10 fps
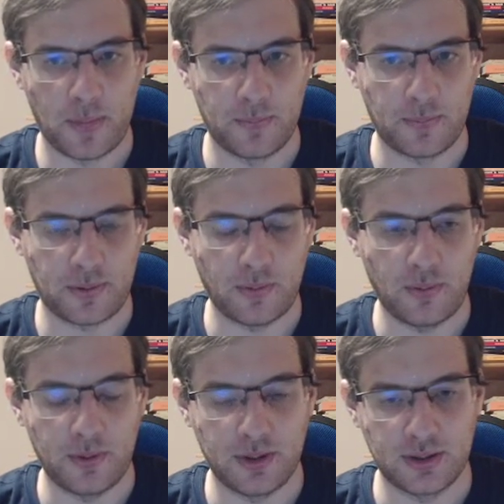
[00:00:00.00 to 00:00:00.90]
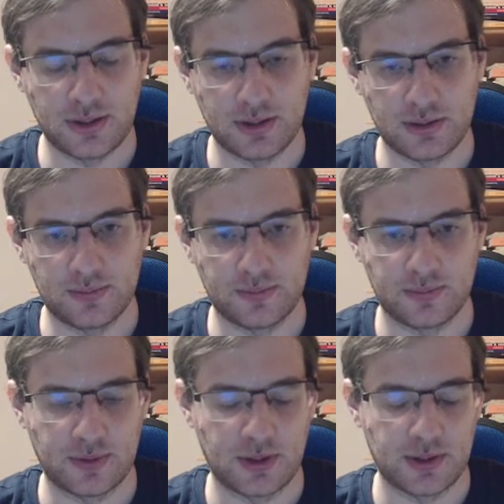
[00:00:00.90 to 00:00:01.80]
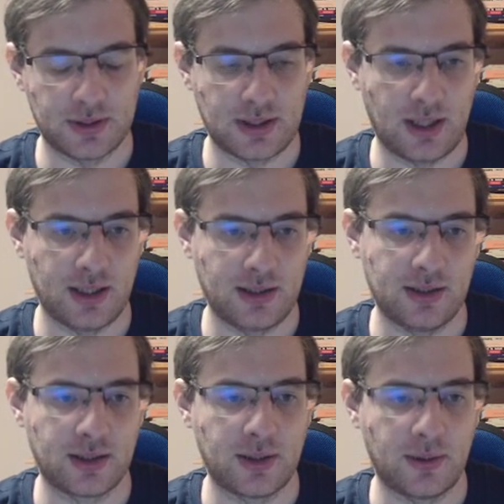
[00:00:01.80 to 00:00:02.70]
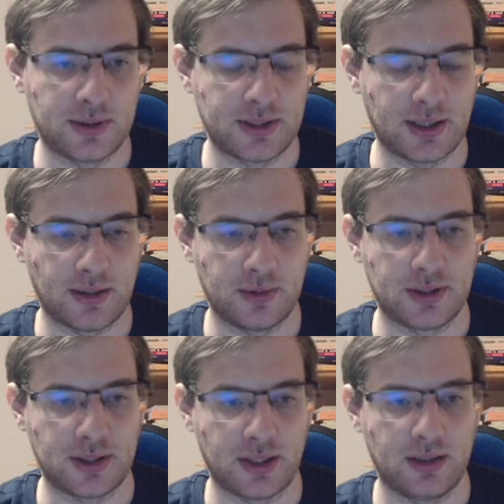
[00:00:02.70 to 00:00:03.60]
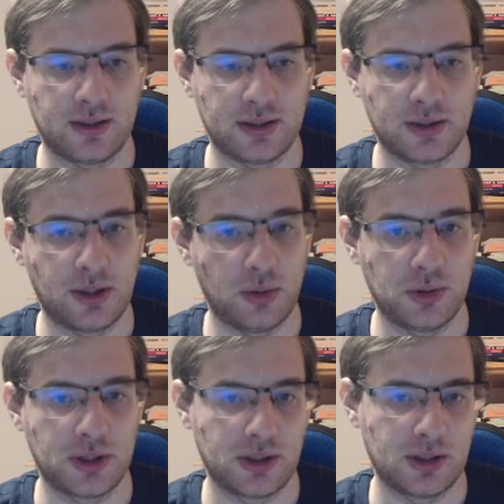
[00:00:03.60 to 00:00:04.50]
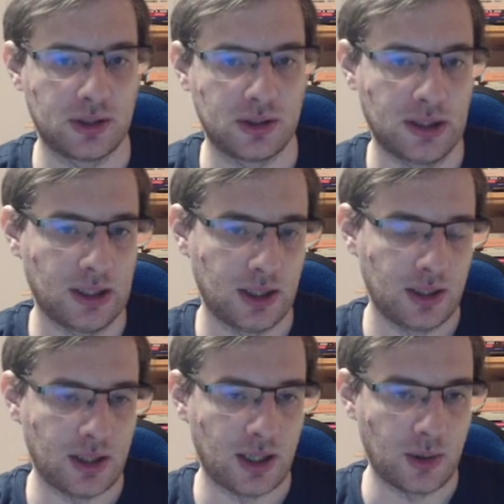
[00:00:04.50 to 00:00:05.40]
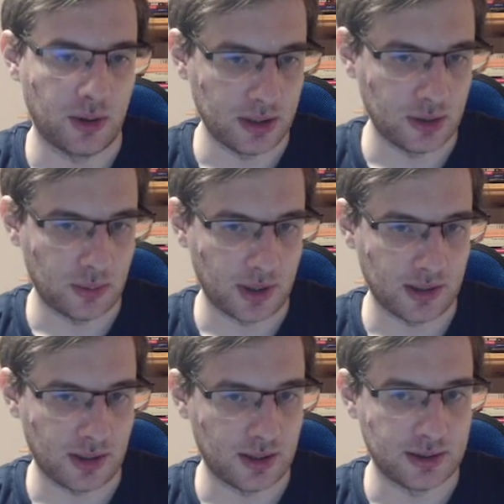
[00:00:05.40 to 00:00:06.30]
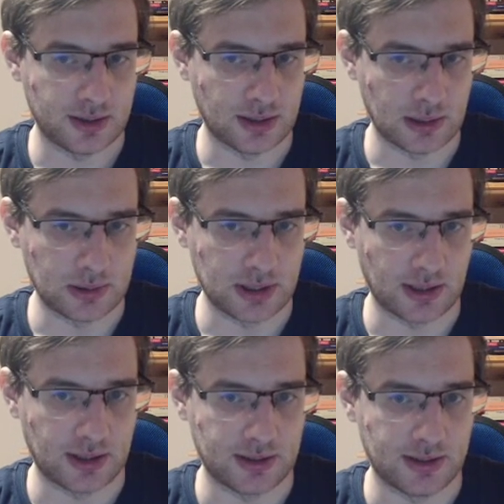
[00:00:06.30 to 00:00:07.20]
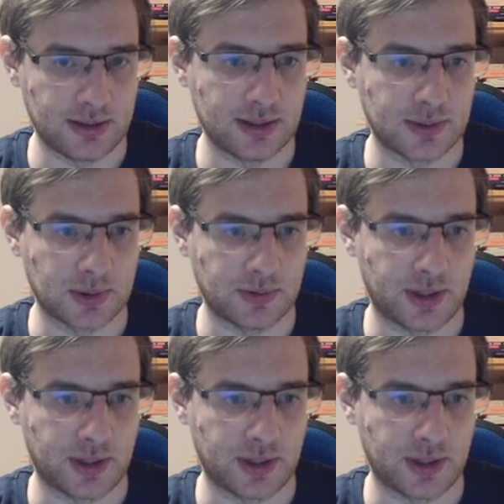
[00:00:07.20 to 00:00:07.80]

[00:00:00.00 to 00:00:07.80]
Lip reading: Probably the slight inaccuracy, I would say. So it looks, according to my analysis, it looks like that c6 was very